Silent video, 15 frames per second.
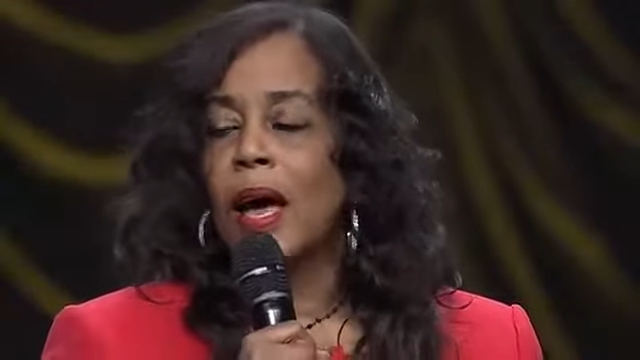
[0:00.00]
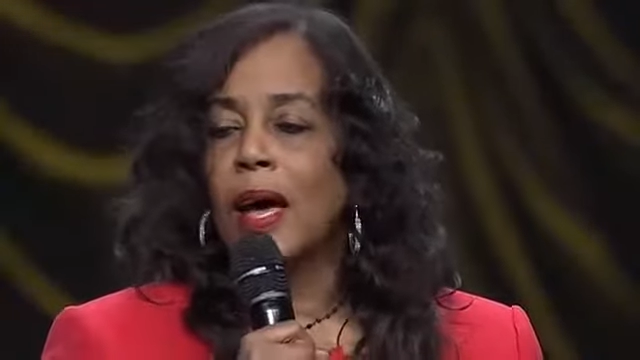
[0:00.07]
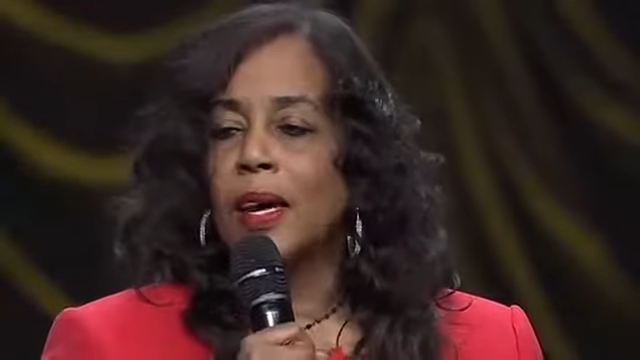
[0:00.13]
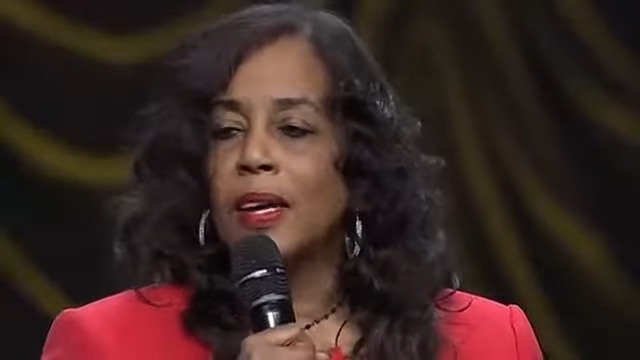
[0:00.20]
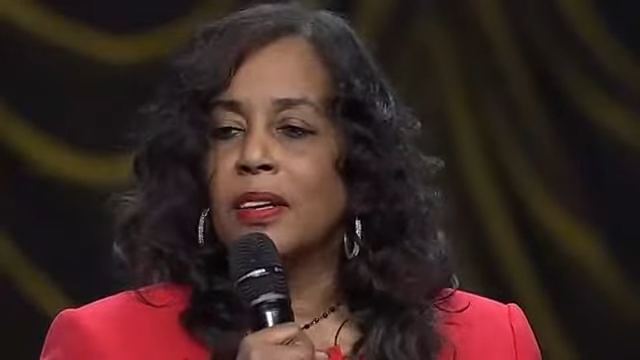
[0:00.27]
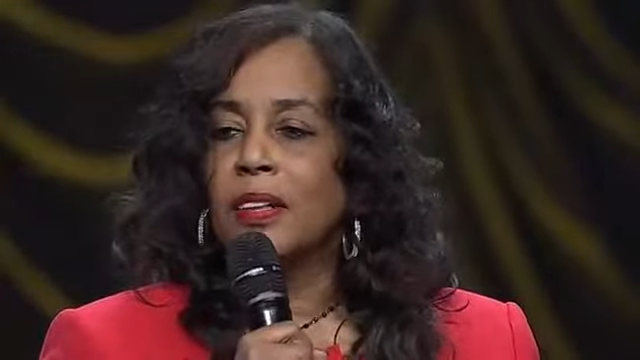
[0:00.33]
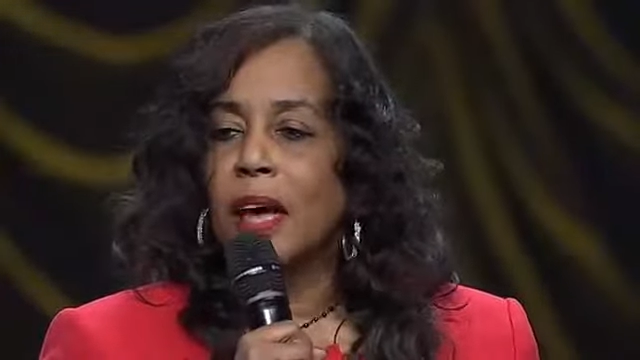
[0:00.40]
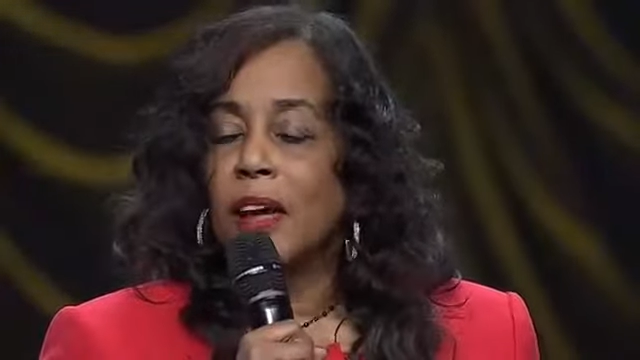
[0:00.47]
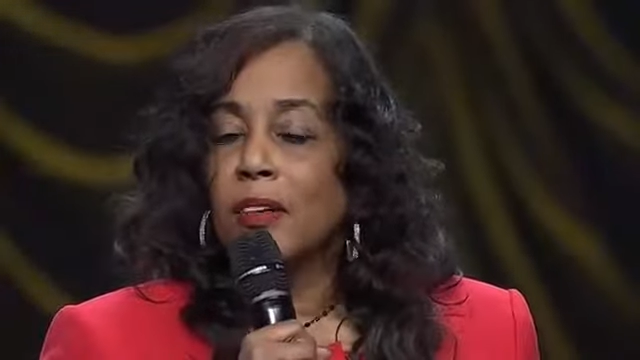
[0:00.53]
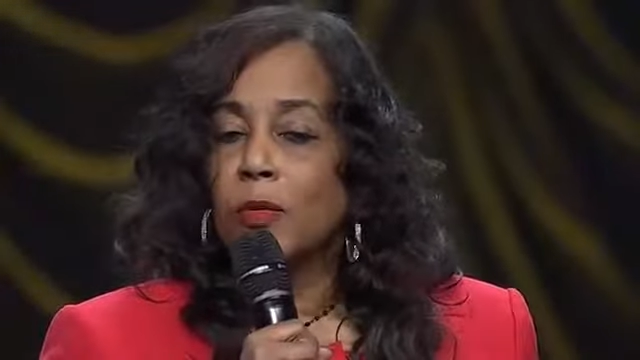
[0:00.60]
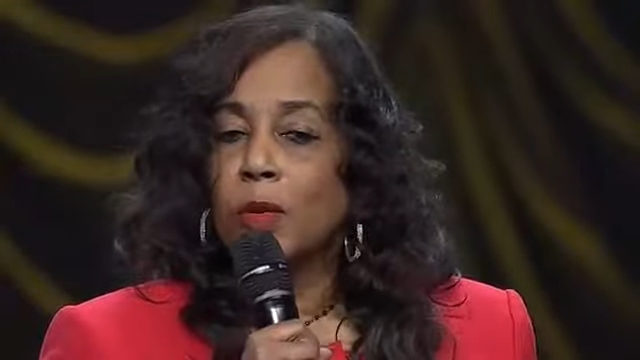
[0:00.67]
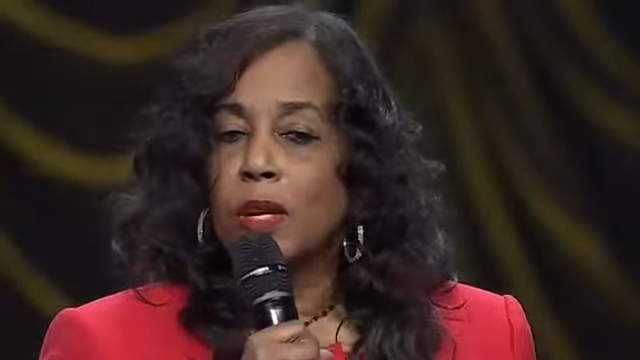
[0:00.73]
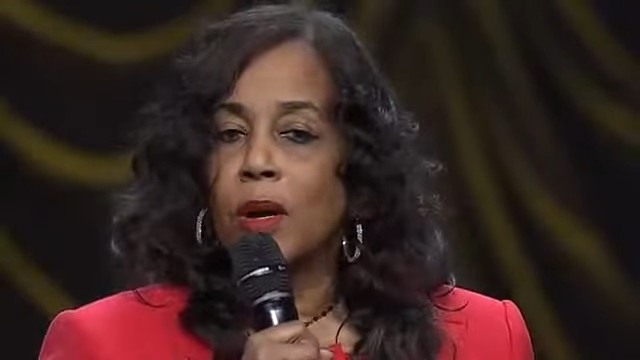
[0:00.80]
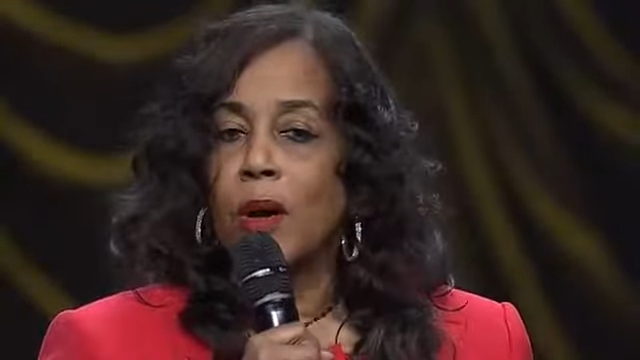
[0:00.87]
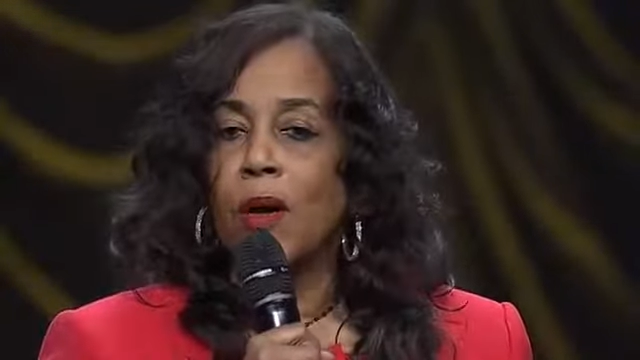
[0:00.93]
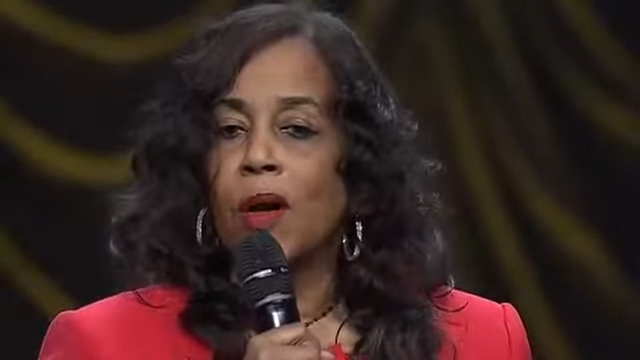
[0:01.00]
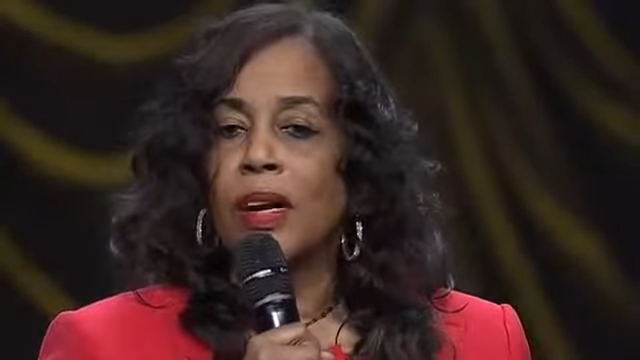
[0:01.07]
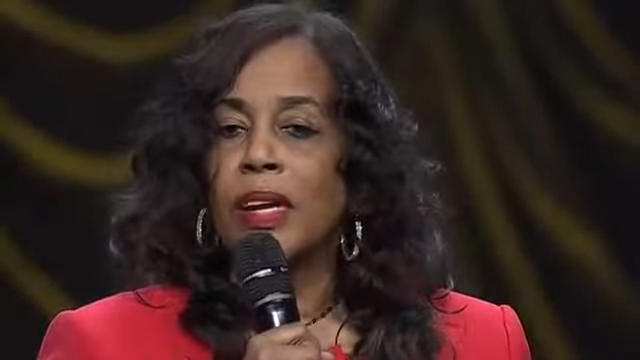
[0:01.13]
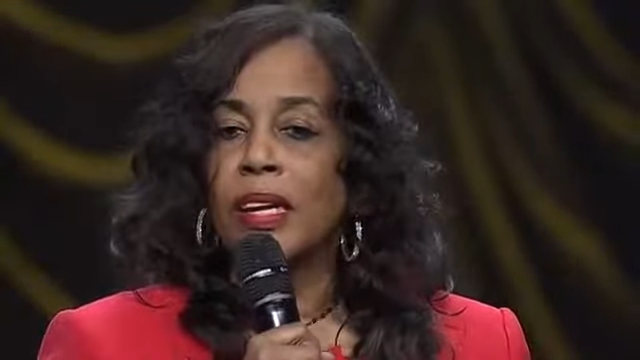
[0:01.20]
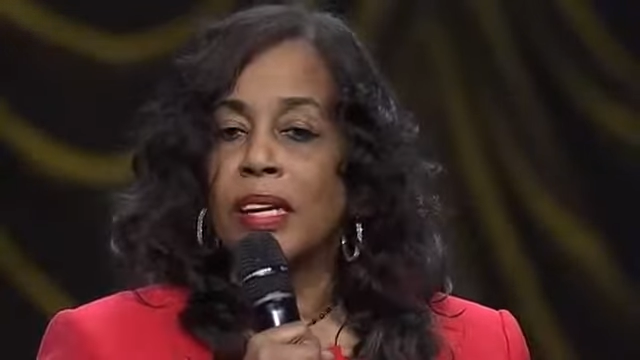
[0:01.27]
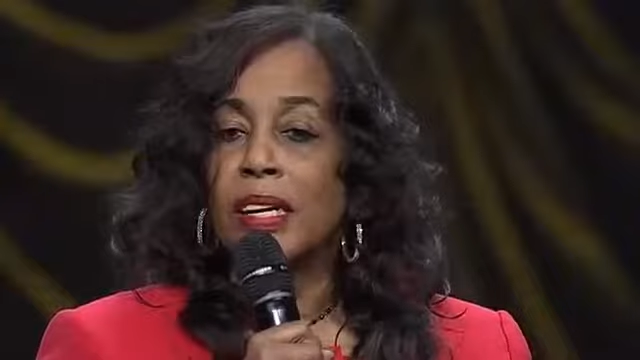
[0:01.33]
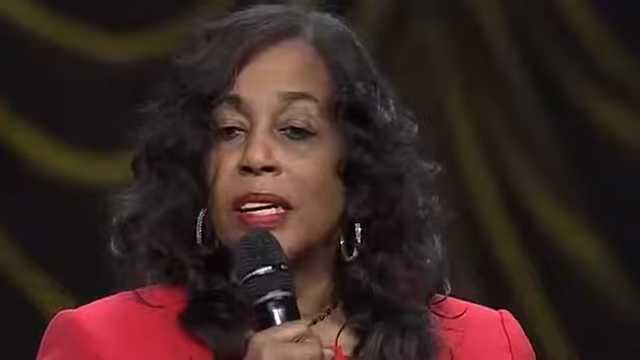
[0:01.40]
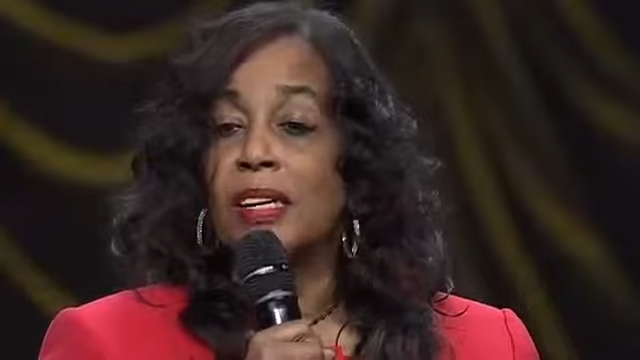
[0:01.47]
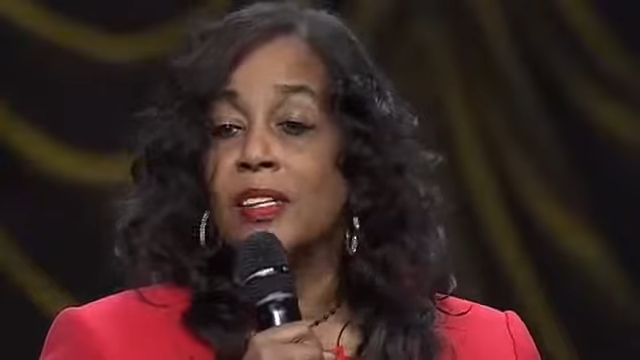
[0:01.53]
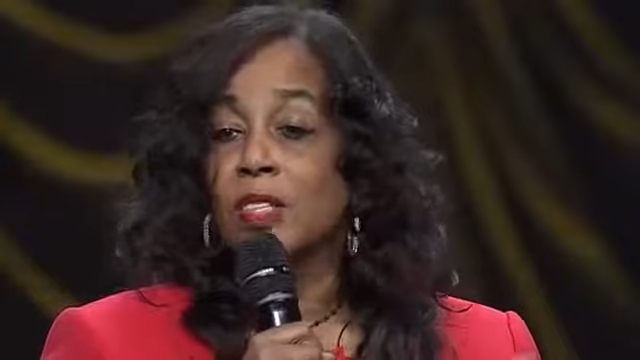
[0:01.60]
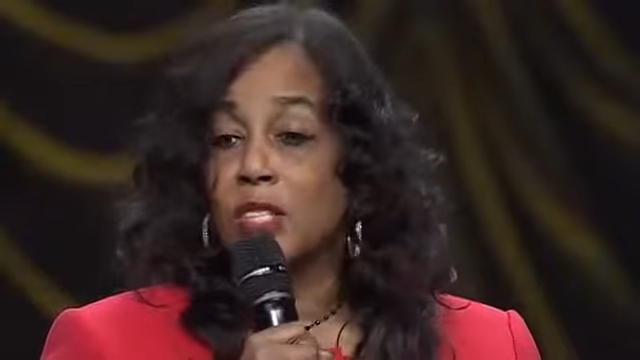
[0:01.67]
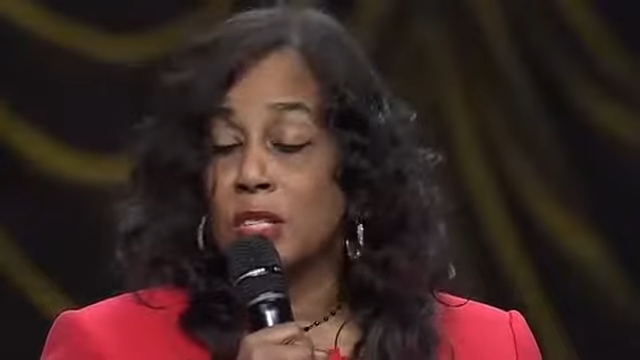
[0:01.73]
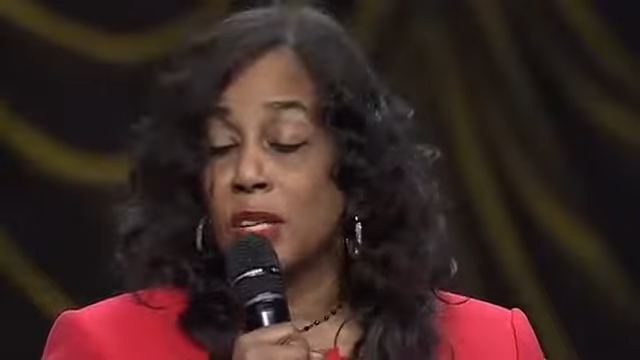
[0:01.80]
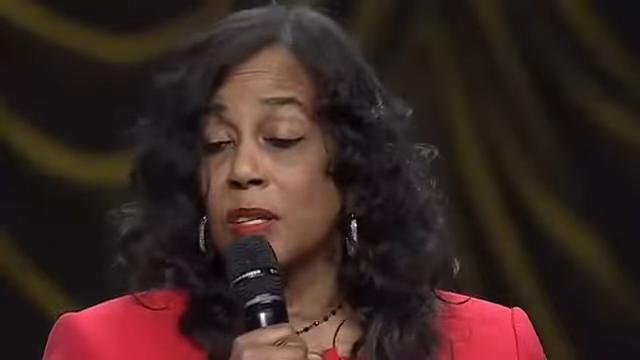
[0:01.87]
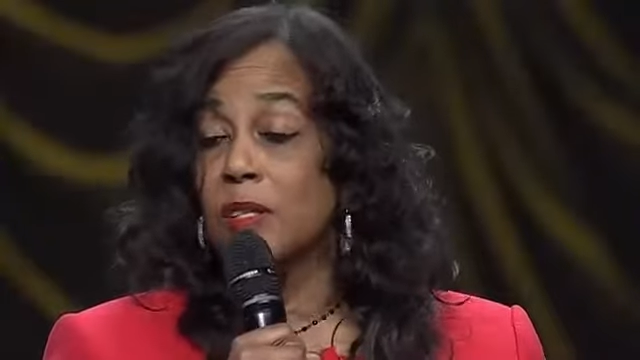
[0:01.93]
And in that regard, he
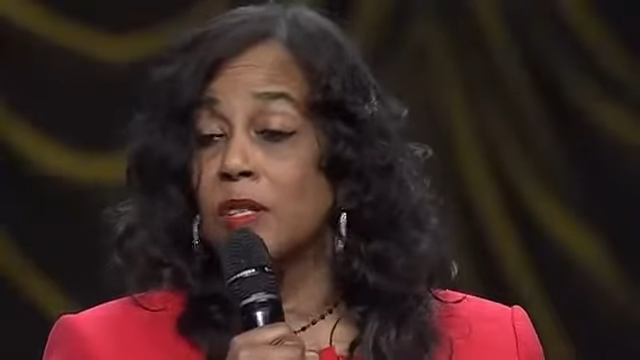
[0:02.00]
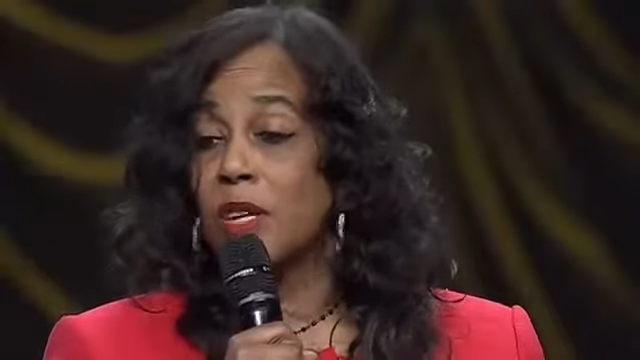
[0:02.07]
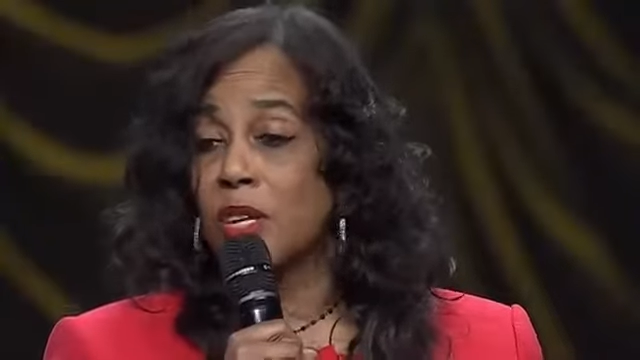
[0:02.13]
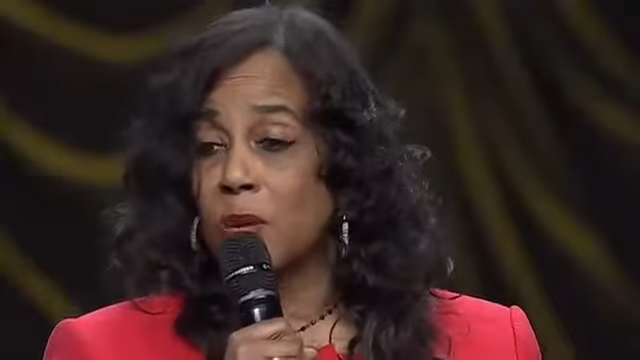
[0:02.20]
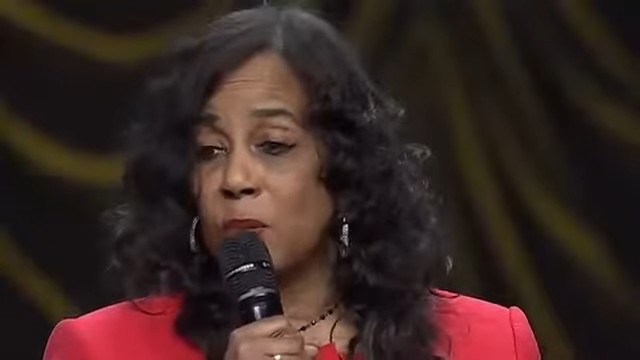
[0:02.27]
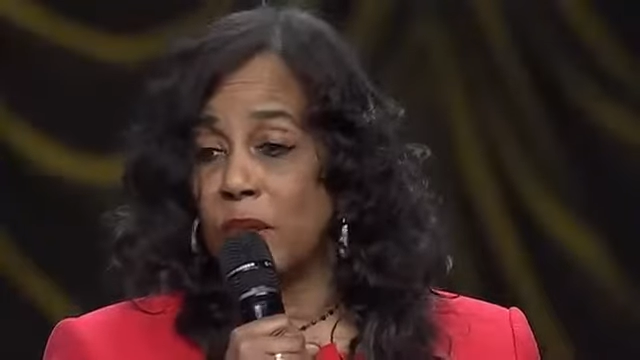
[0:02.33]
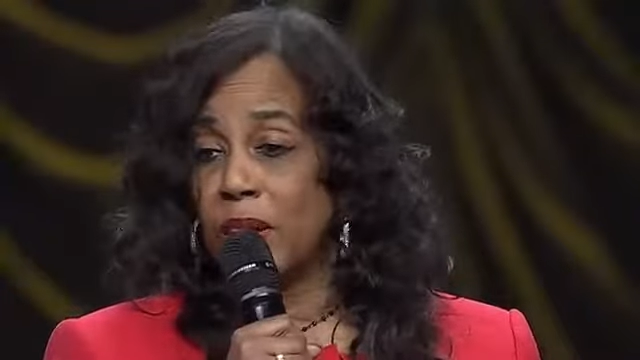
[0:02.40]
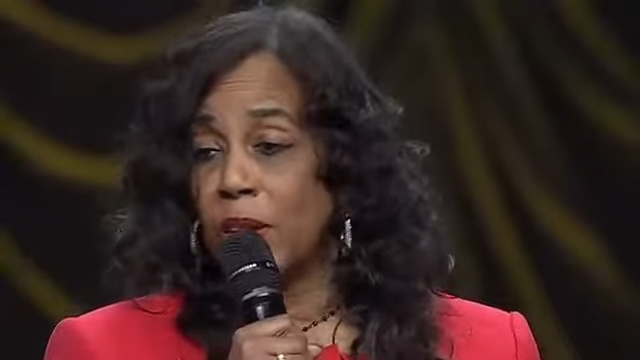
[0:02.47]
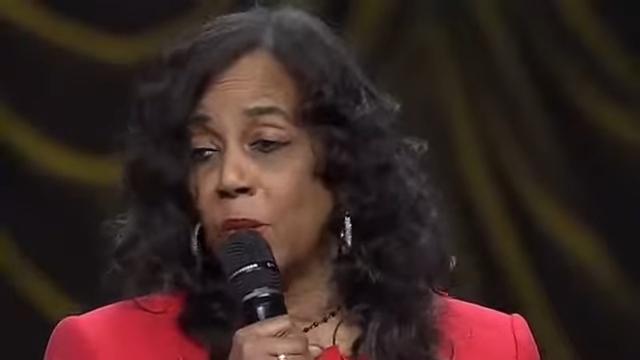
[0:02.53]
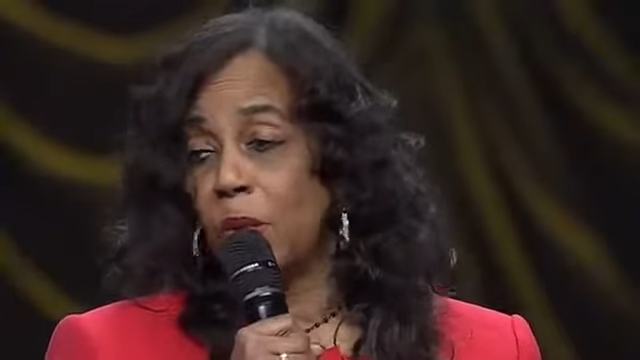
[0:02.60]
is continuing,